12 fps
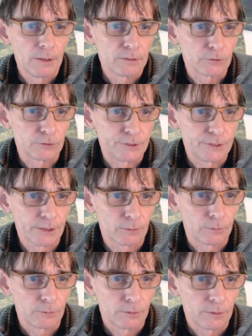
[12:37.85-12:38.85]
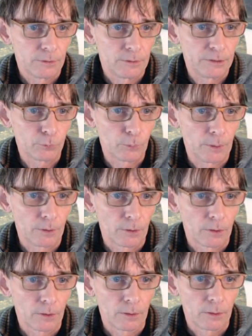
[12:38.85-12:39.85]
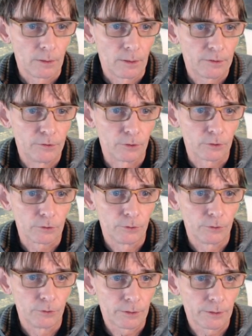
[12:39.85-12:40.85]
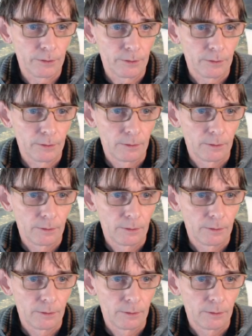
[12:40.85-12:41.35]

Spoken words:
So 0, this one is not conducting.